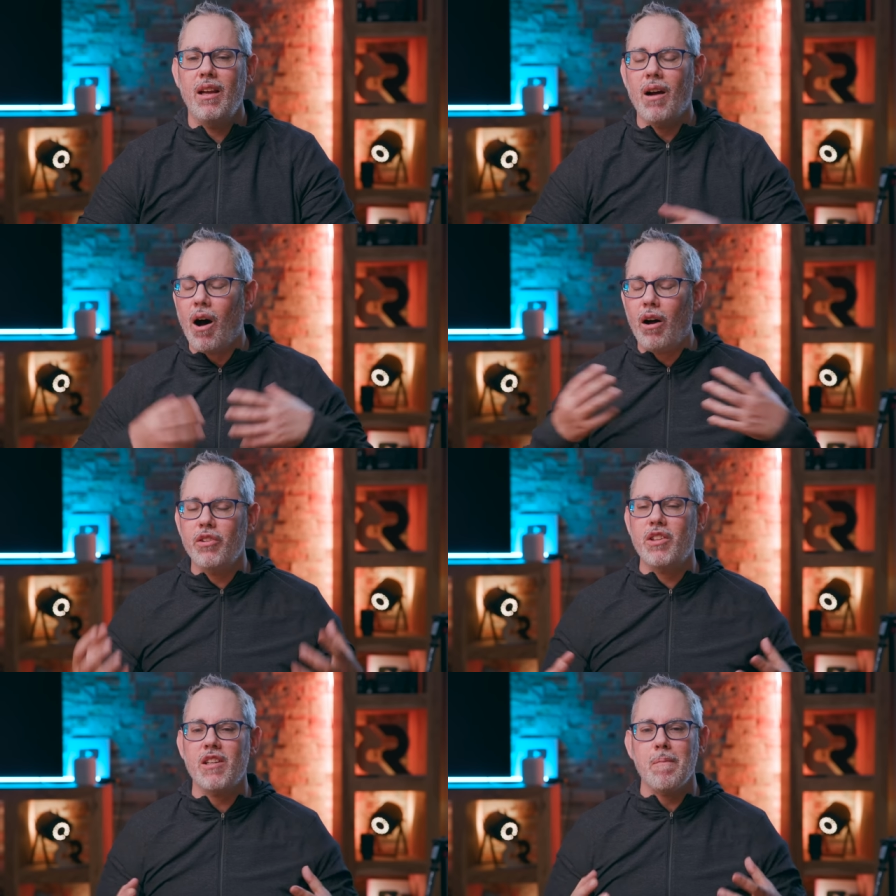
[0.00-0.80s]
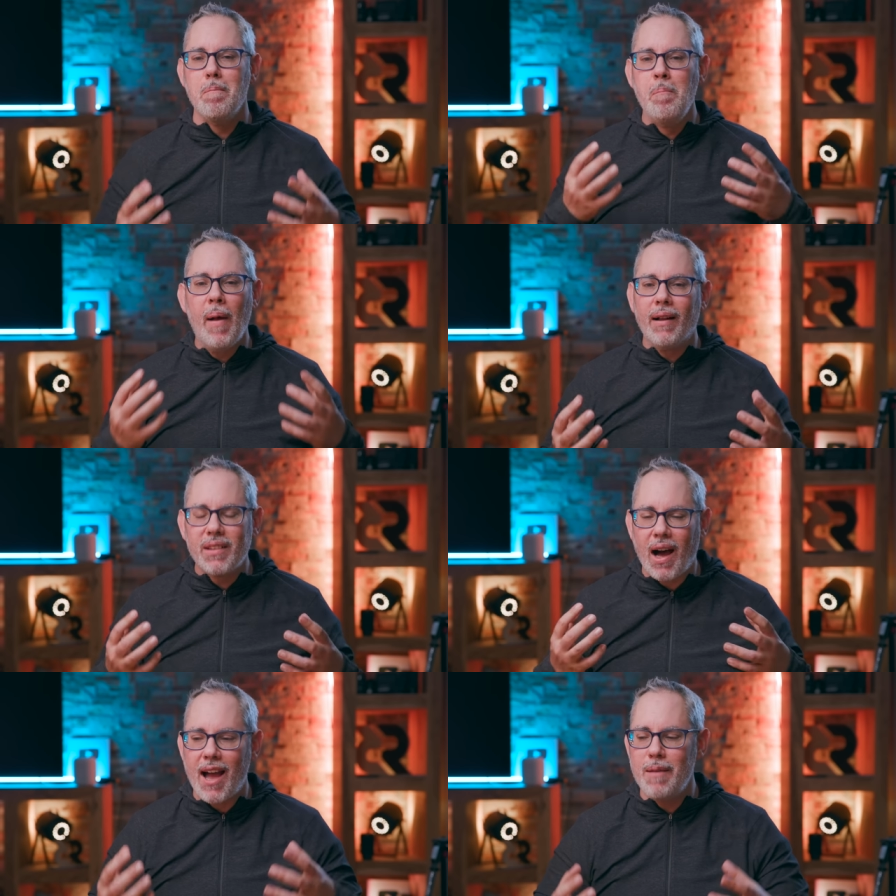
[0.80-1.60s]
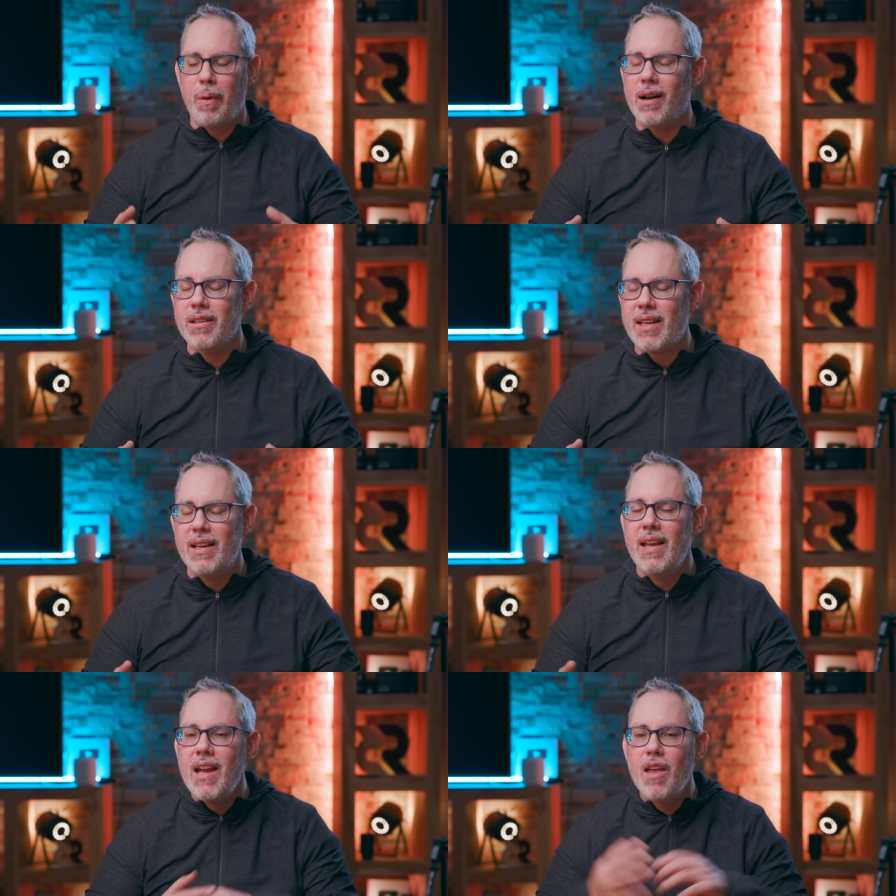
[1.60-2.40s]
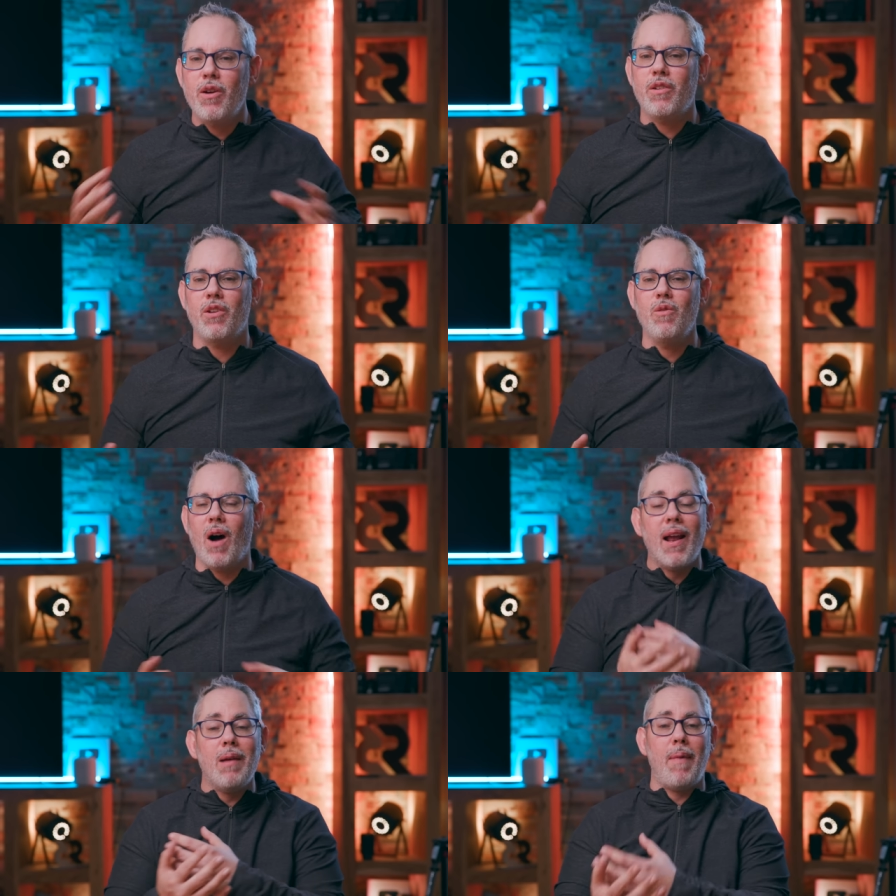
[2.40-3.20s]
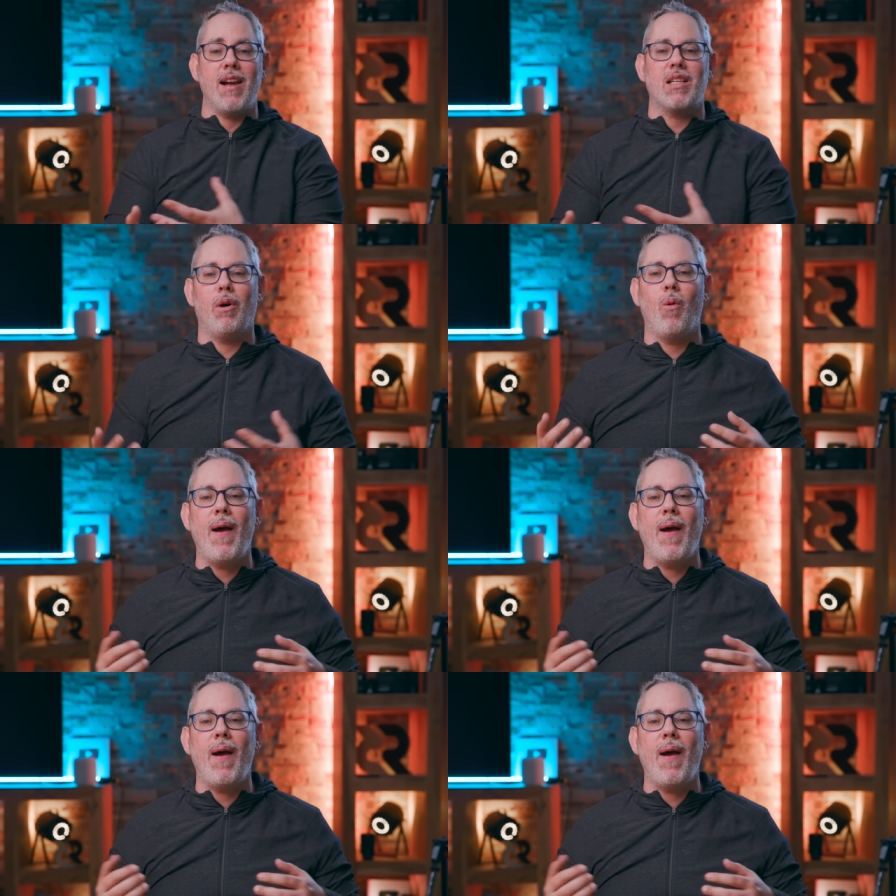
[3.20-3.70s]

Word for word: could all just melt eyeballs in hitherto unimaginable